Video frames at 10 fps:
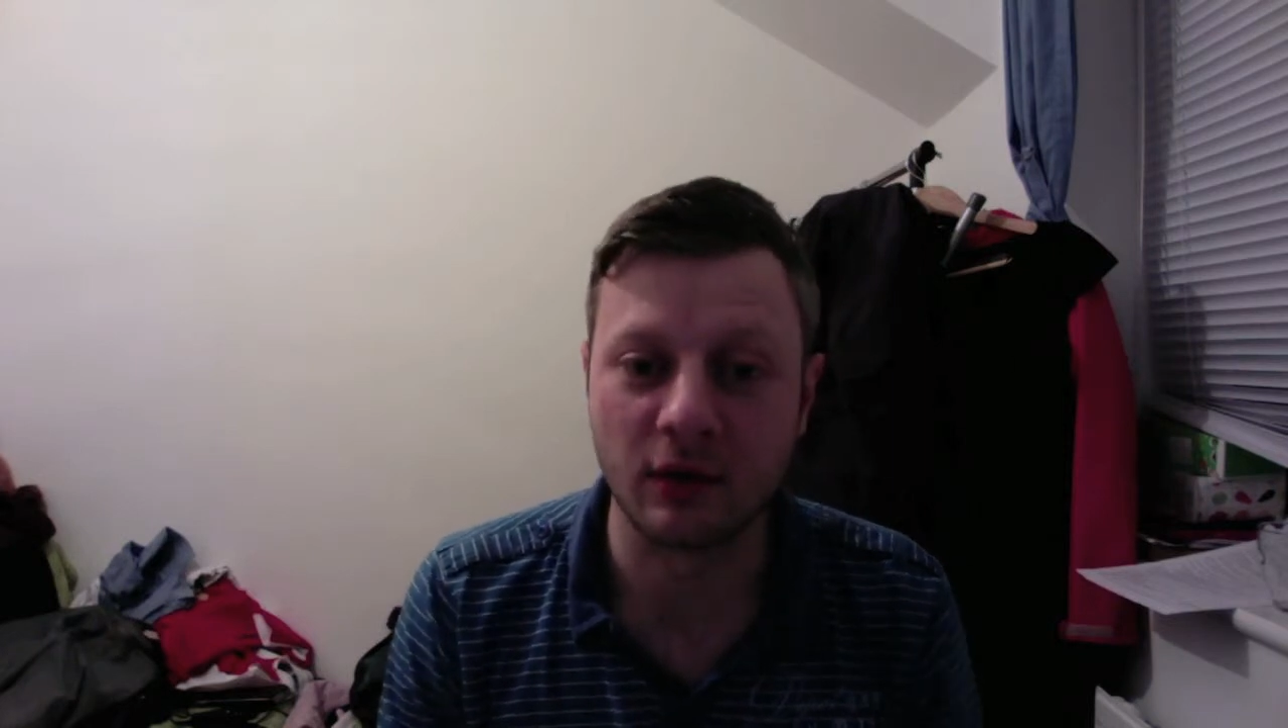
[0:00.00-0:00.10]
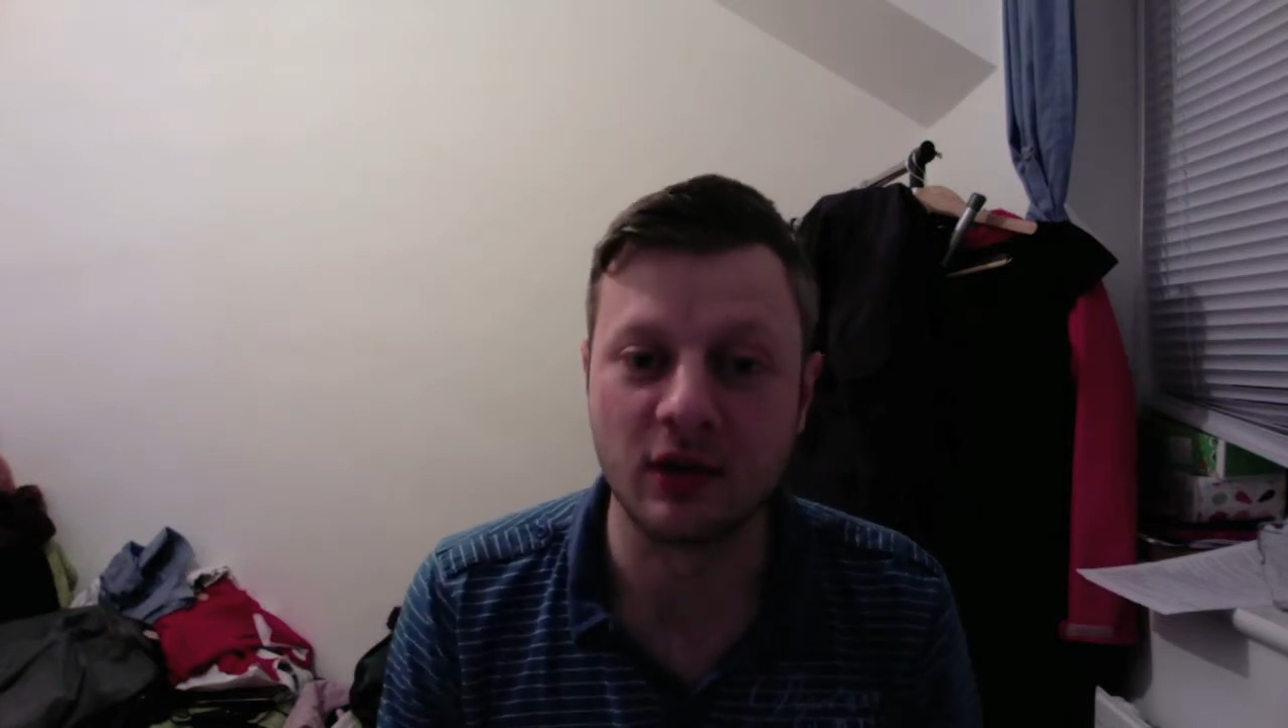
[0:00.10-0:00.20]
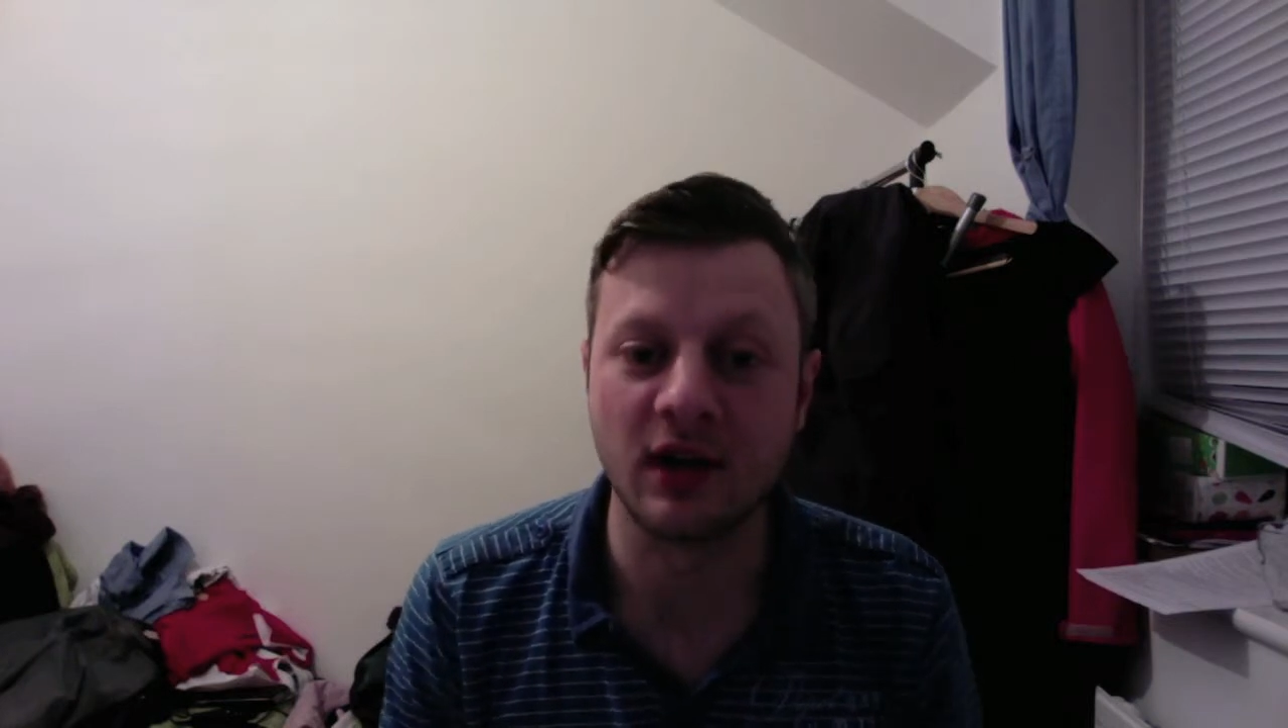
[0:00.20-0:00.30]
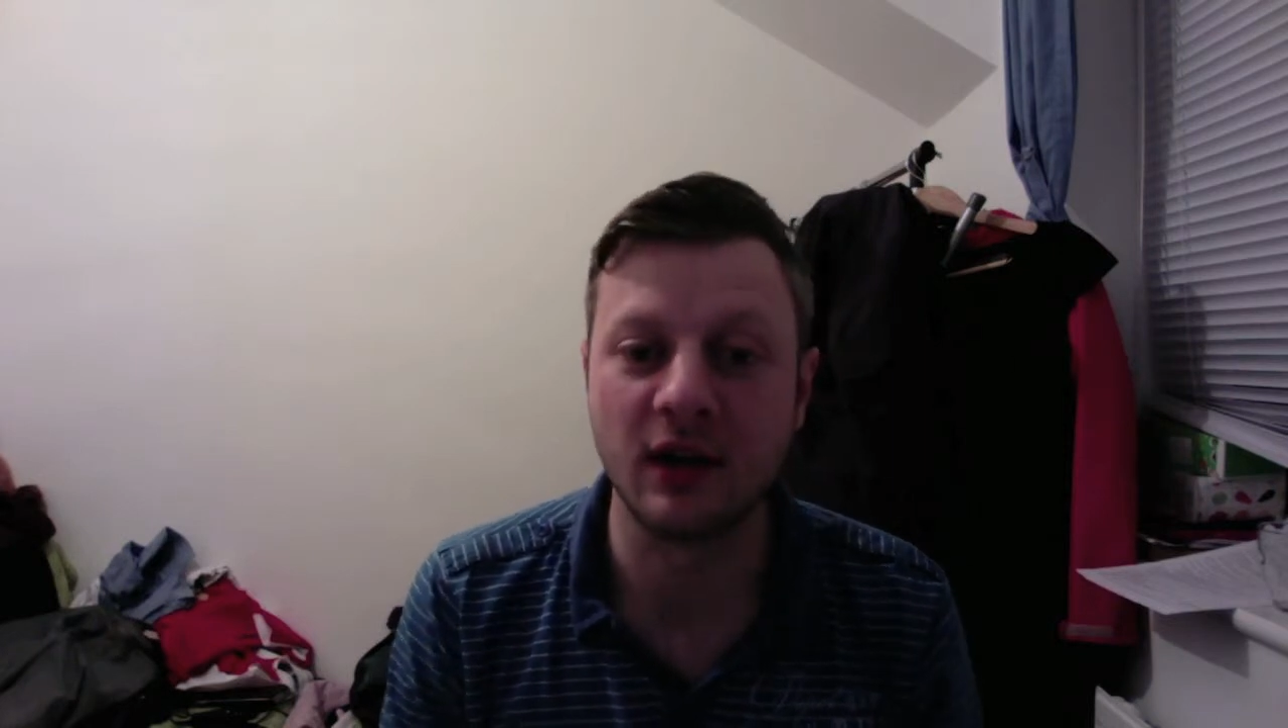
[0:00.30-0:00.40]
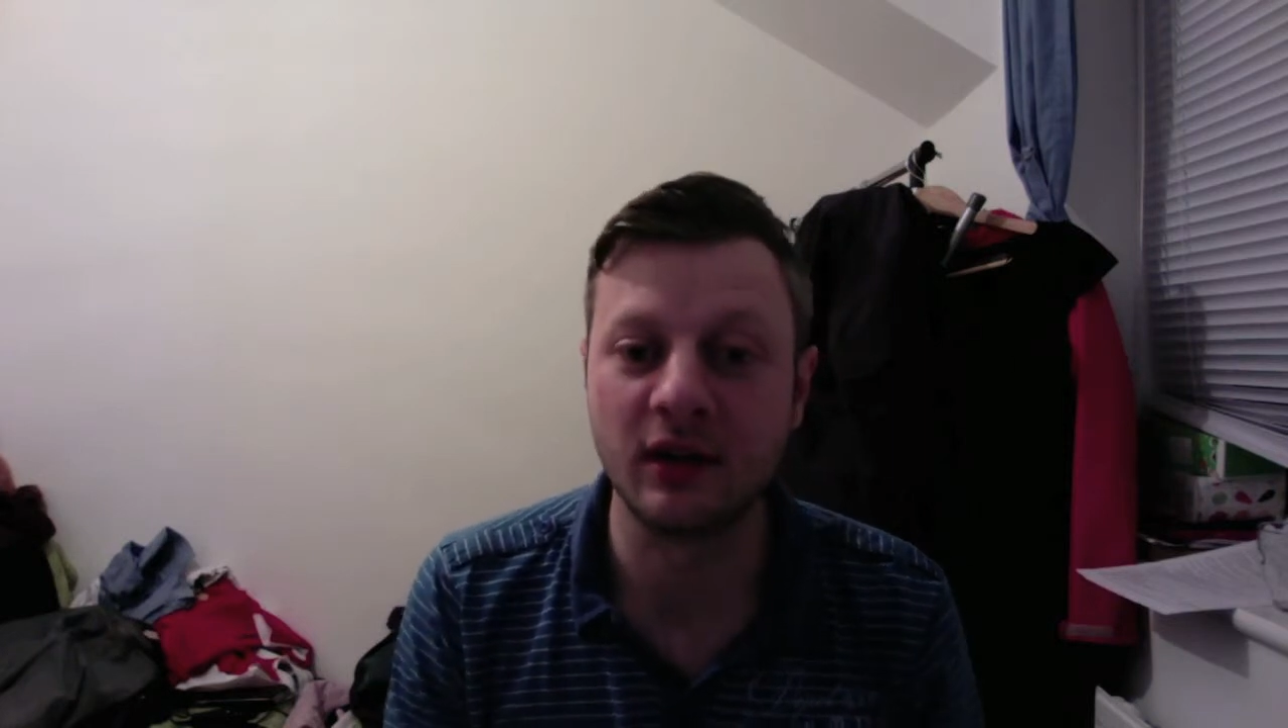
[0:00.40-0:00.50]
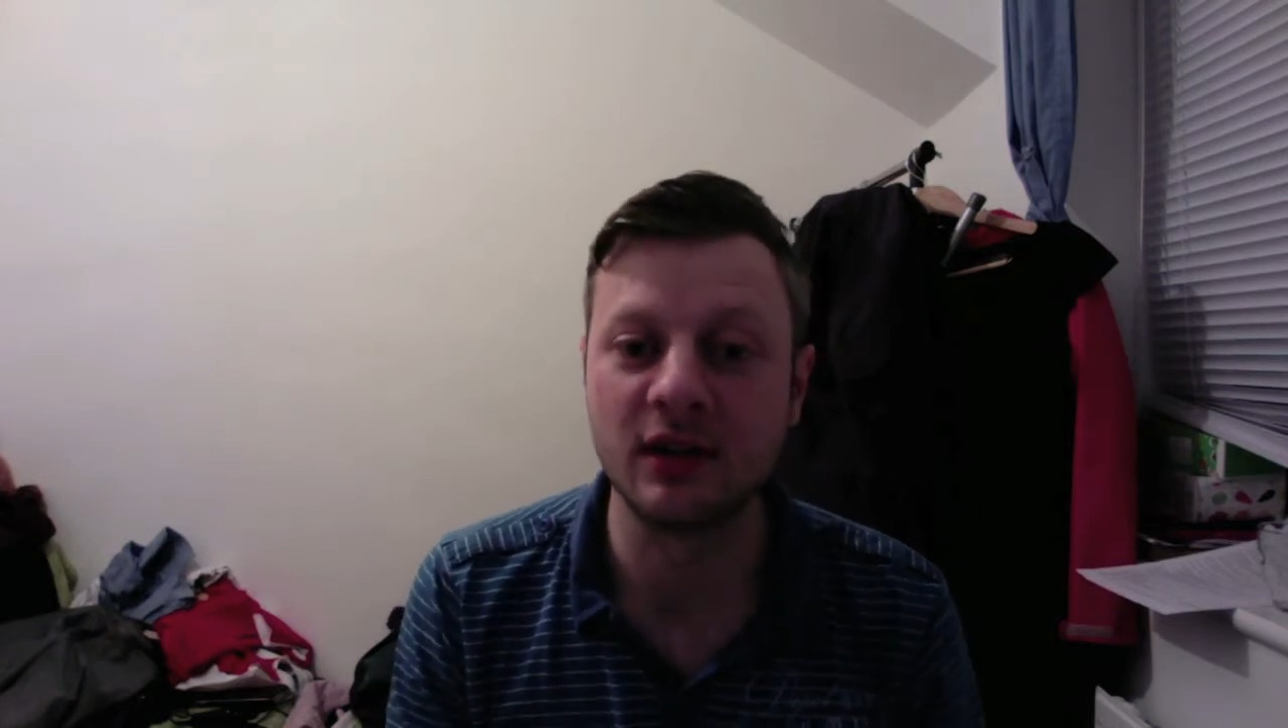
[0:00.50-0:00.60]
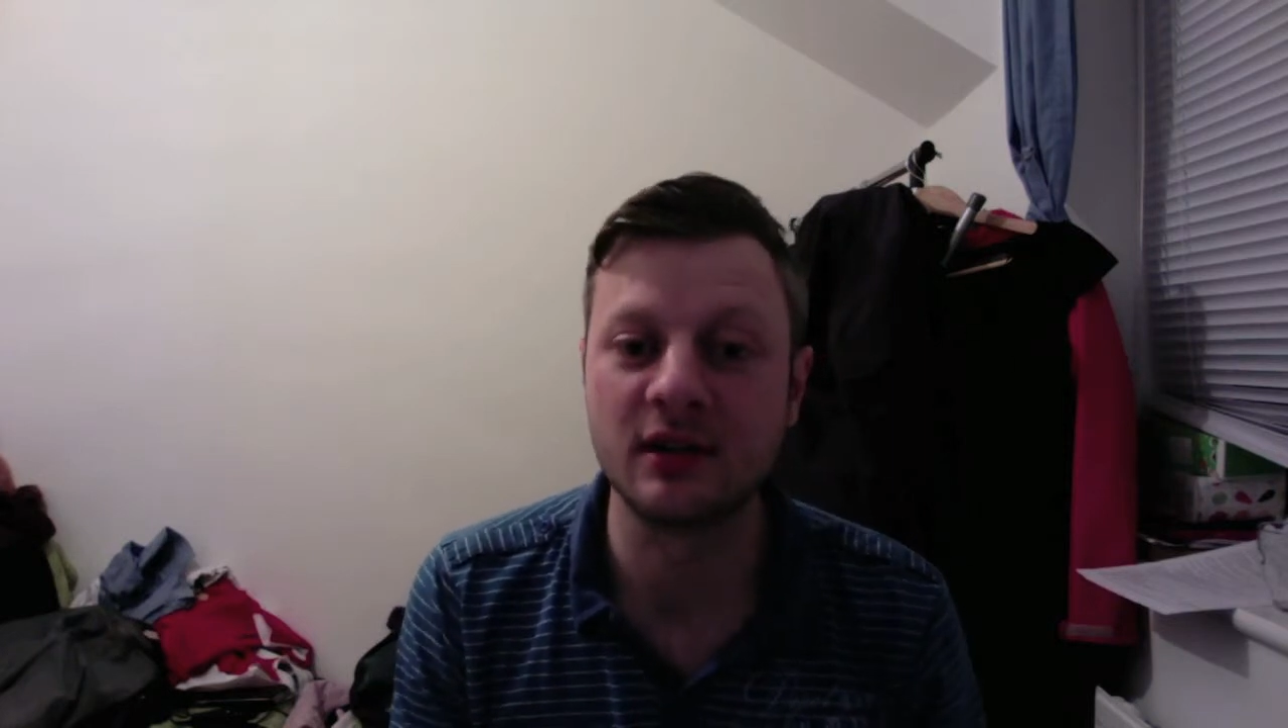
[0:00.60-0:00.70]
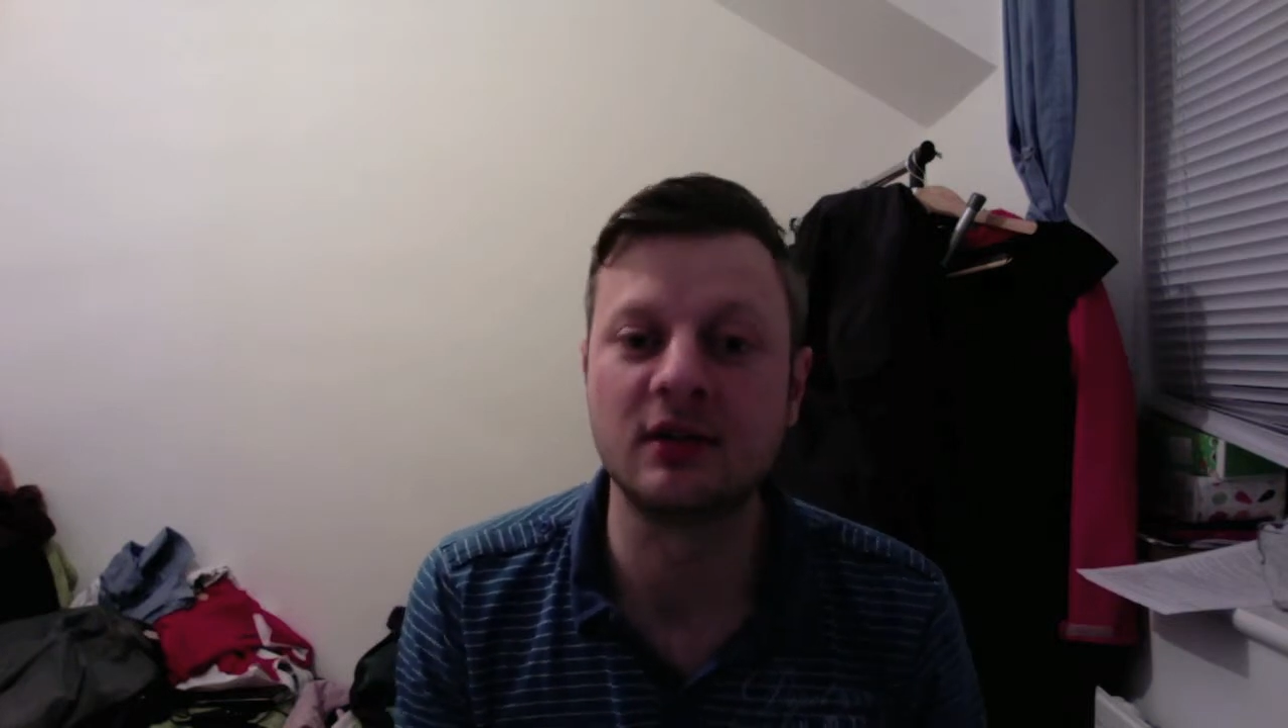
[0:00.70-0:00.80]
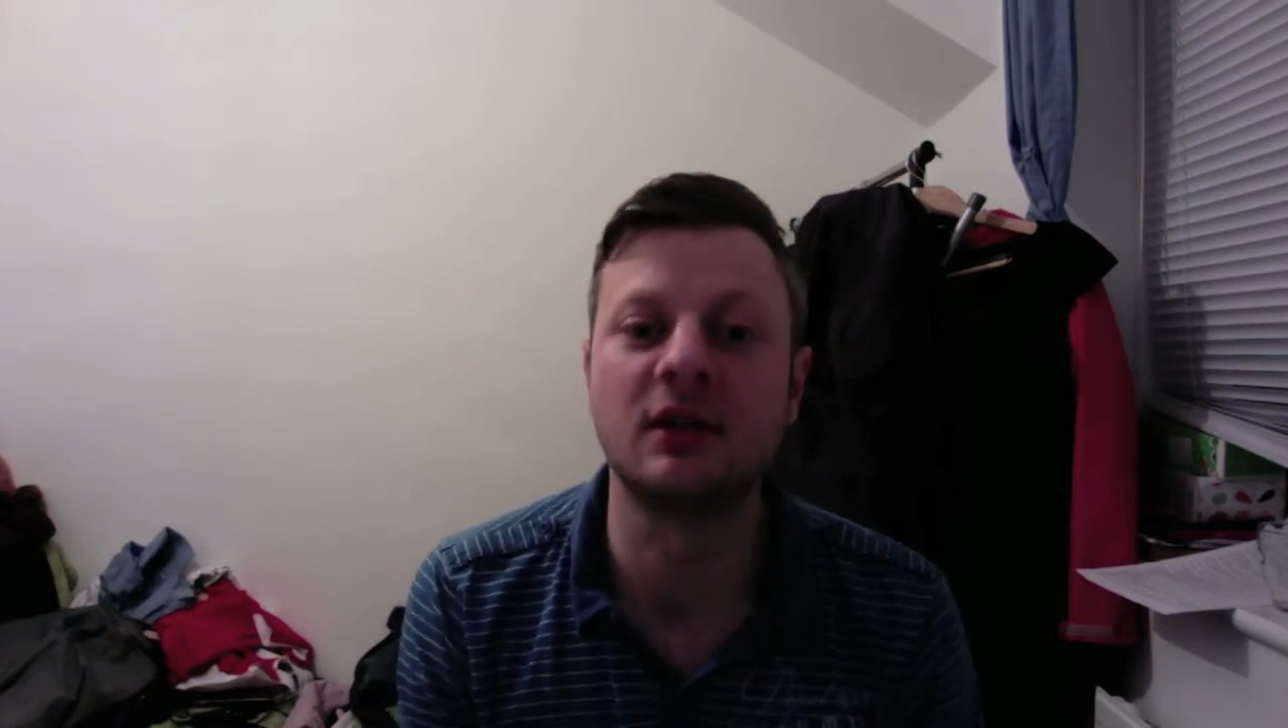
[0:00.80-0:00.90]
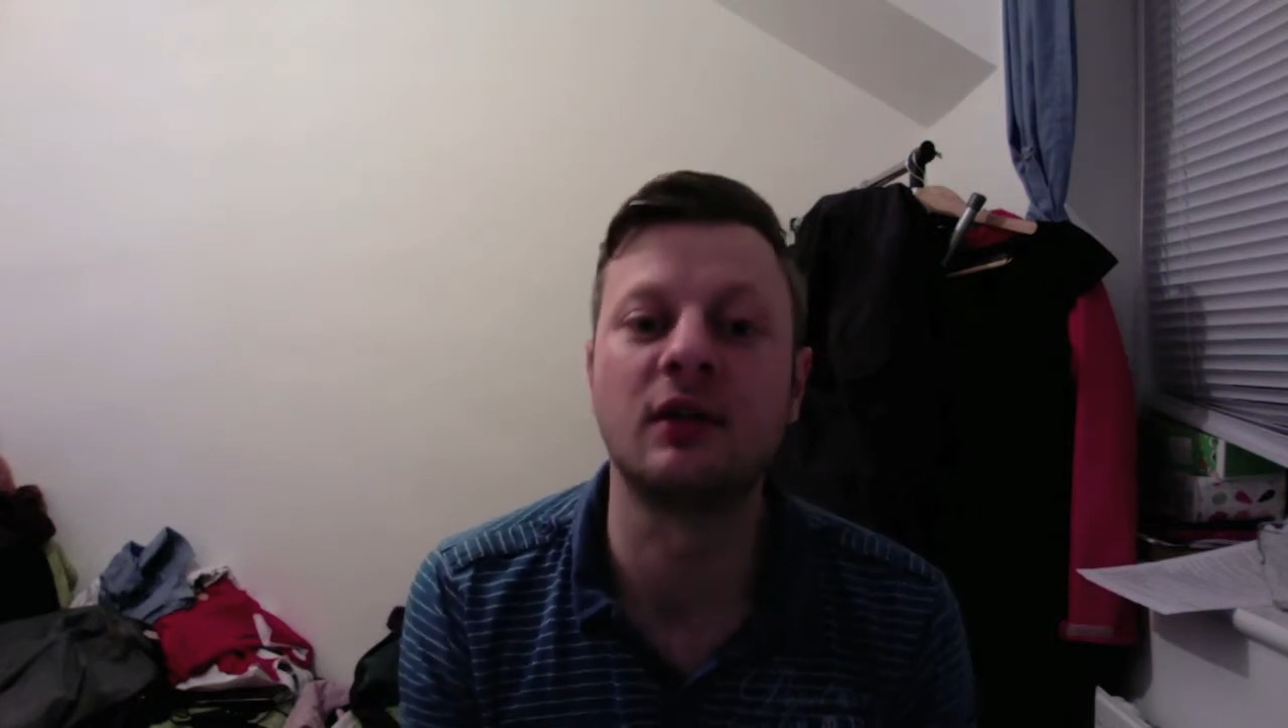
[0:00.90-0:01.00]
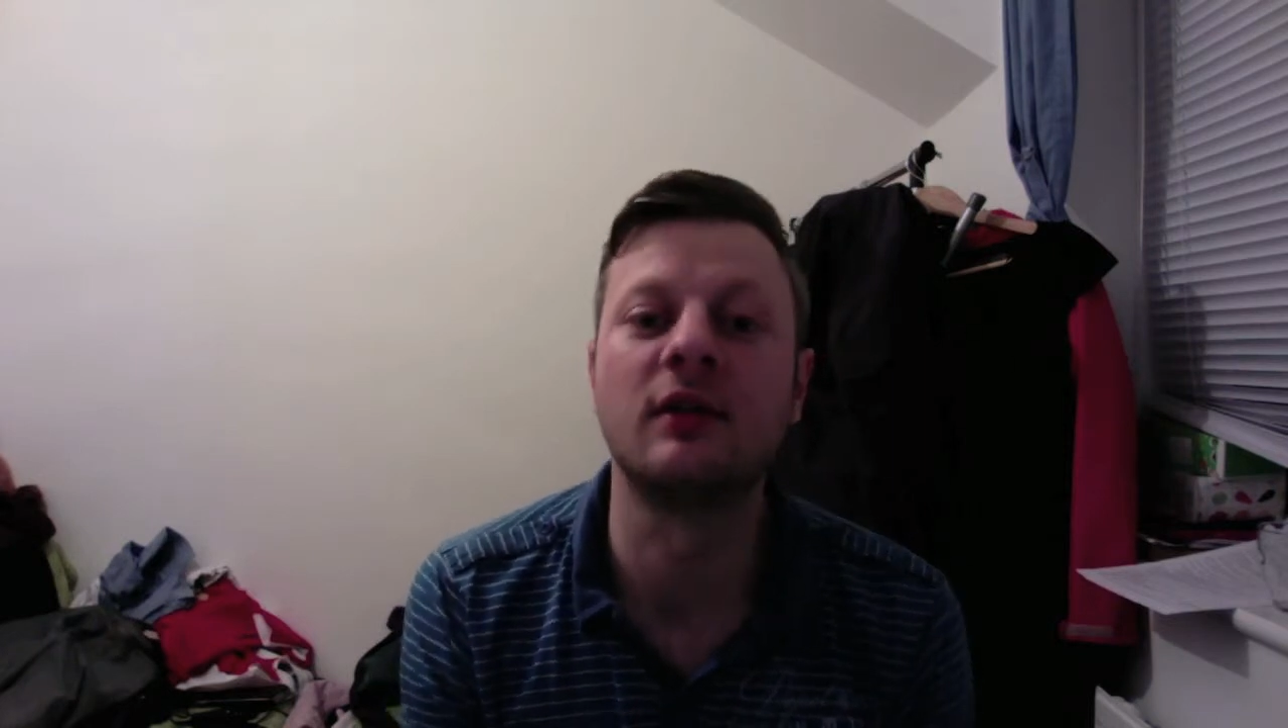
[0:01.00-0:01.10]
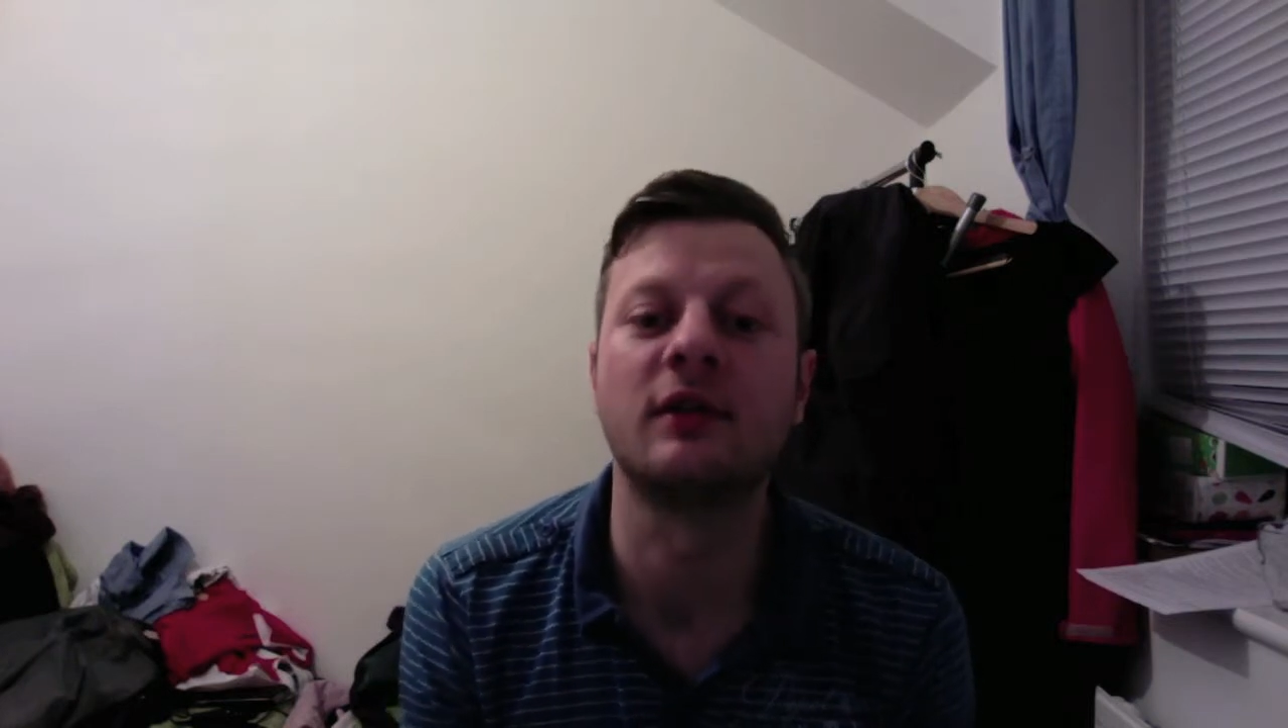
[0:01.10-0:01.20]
retiring is, you know,